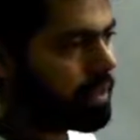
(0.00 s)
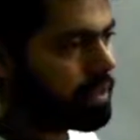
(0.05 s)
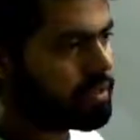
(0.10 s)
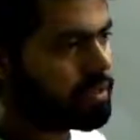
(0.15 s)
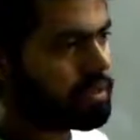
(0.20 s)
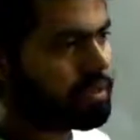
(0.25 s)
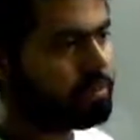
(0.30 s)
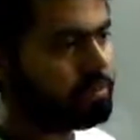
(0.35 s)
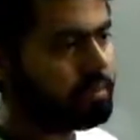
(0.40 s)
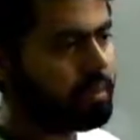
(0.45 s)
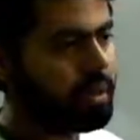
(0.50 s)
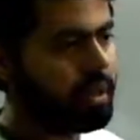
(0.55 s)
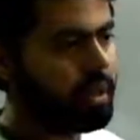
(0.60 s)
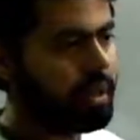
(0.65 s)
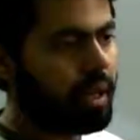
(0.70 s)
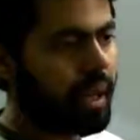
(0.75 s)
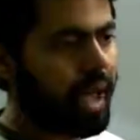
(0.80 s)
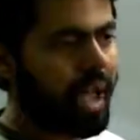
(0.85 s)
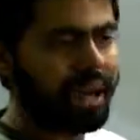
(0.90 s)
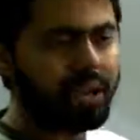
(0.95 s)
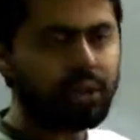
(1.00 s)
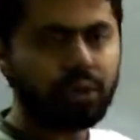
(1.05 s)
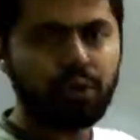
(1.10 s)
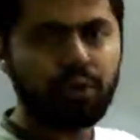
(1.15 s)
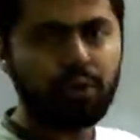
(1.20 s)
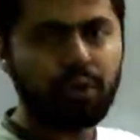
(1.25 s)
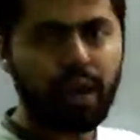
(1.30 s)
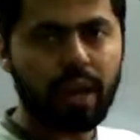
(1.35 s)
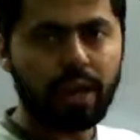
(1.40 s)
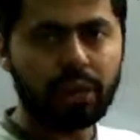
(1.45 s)
it's simple
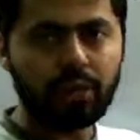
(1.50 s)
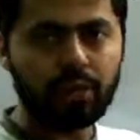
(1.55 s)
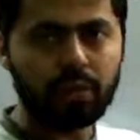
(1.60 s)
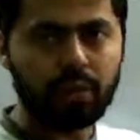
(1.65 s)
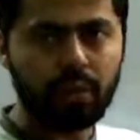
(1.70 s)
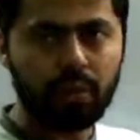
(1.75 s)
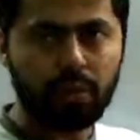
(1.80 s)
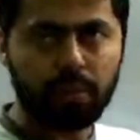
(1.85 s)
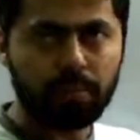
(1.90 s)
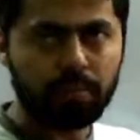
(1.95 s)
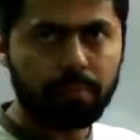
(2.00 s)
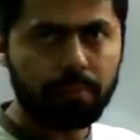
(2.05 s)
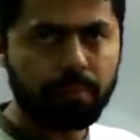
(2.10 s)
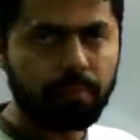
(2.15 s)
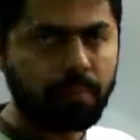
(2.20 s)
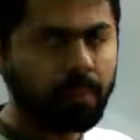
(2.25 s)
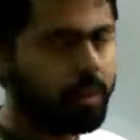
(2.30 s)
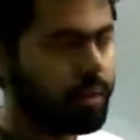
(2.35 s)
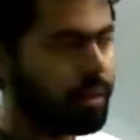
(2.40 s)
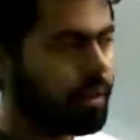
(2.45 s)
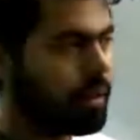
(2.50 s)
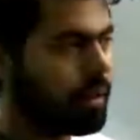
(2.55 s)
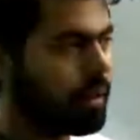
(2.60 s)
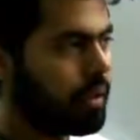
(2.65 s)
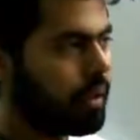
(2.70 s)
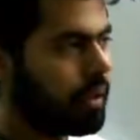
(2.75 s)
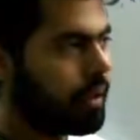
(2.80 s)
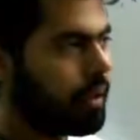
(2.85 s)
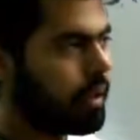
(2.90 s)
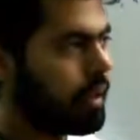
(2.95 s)
action-reaction theorem.
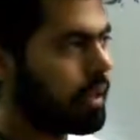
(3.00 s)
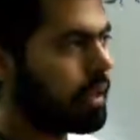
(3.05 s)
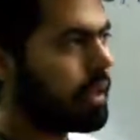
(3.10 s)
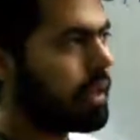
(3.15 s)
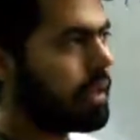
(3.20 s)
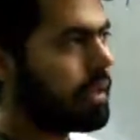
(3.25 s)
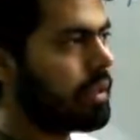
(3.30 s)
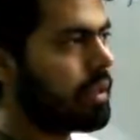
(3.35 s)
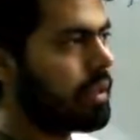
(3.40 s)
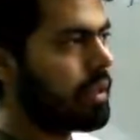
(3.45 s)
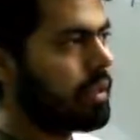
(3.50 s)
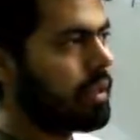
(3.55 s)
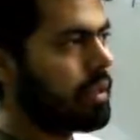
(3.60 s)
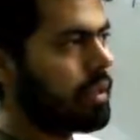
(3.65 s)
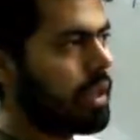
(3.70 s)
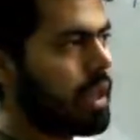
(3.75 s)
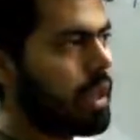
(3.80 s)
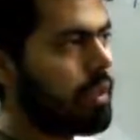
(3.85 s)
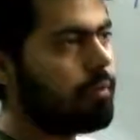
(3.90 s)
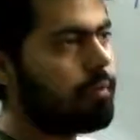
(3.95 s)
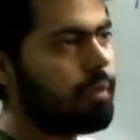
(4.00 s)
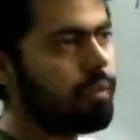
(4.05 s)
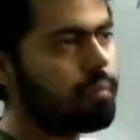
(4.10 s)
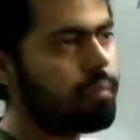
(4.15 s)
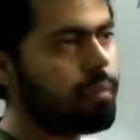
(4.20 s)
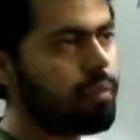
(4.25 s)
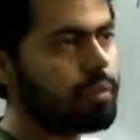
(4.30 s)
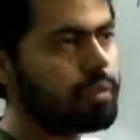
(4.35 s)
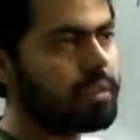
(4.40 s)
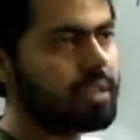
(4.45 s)
Like every
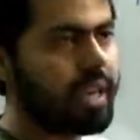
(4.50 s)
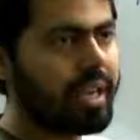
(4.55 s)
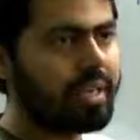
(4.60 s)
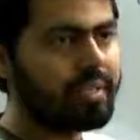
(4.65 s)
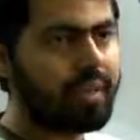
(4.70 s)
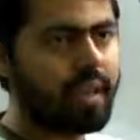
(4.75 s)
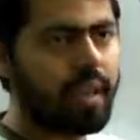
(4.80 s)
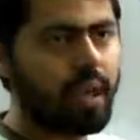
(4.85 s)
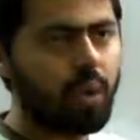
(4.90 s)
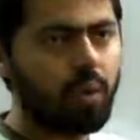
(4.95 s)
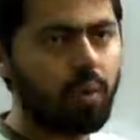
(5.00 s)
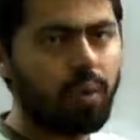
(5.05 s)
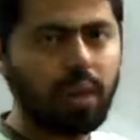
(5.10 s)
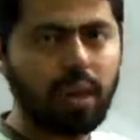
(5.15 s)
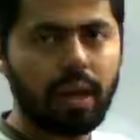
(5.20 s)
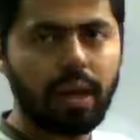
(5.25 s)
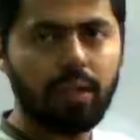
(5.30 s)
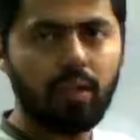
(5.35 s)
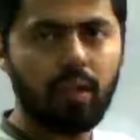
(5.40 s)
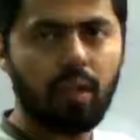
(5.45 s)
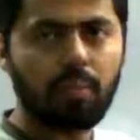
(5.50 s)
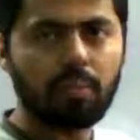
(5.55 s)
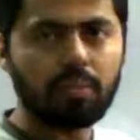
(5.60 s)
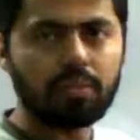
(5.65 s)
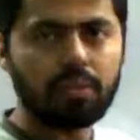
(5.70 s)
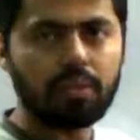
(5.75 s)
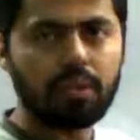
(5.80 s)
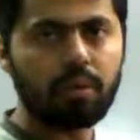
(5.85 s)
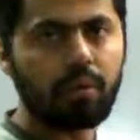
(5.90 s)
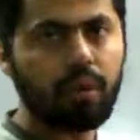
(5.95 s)
force has equal and
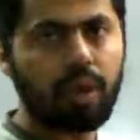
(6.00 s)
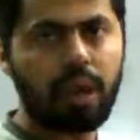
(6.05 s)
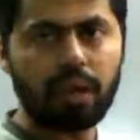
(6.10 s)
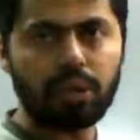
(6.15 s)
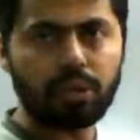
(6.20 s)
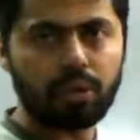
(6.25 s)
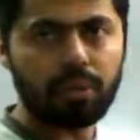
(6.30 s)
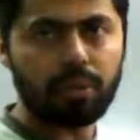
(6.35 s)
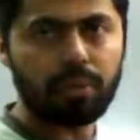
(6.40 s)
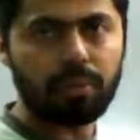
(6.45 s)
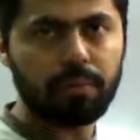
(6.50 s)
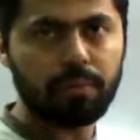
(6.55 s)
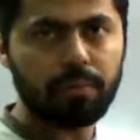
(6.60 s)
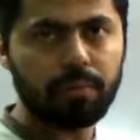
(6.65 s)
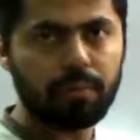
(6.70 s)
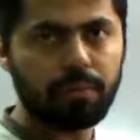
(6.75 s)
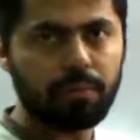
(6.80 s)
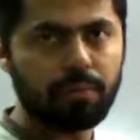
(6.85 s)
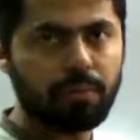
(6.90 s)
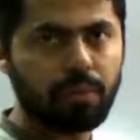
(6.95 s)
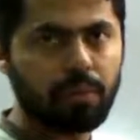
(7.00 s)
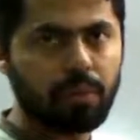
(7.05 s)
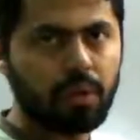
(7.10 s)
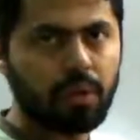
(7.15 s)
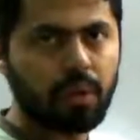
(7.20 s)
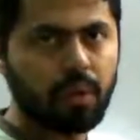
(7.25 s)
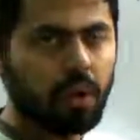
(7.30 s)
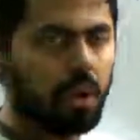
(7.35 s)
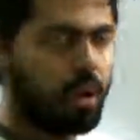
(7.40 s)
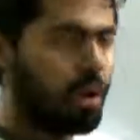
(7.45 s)
opposite reaction.
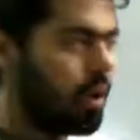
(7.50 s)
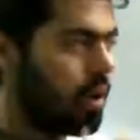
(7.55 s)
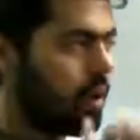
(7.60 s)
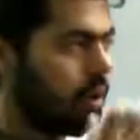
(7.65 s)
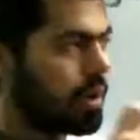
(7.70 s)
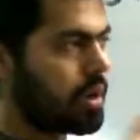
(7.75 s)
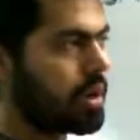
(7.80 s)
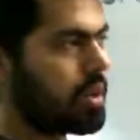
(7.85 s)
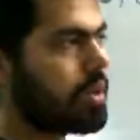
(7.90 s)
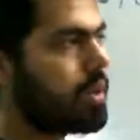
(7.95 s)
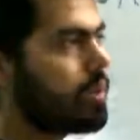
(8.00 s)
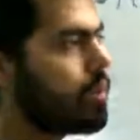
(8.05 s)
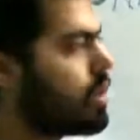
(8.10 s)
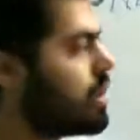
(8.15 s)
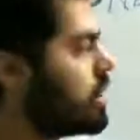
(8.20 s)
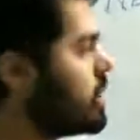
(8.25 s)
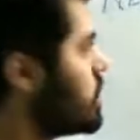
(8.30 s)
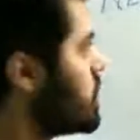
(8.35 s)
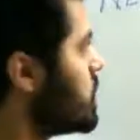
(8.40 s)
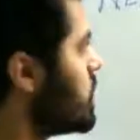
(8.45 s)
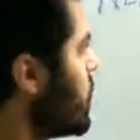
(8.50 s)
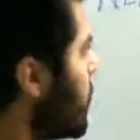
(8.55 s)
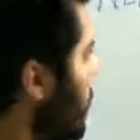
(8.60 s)
Or in other words,